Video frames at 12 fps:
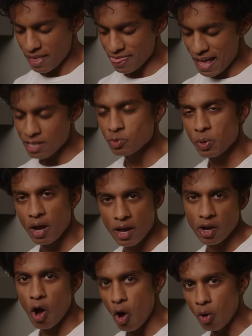That's what I
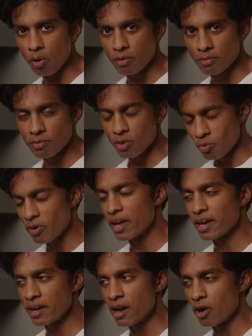call the
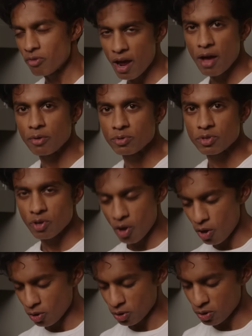ring around the
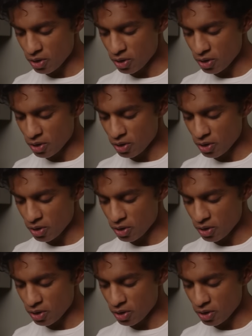collar.